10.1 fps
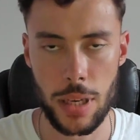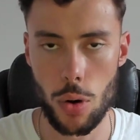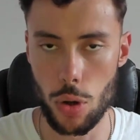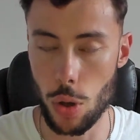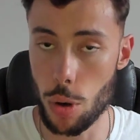
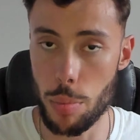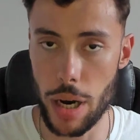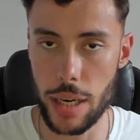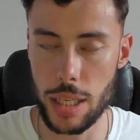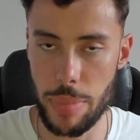or lower
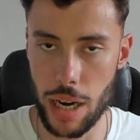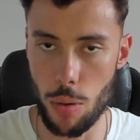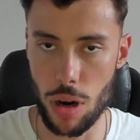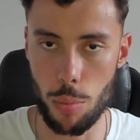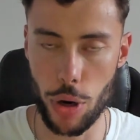body, depending on
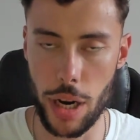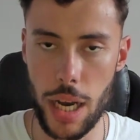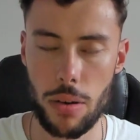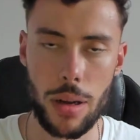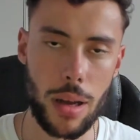what I'm working
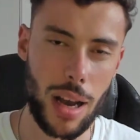out.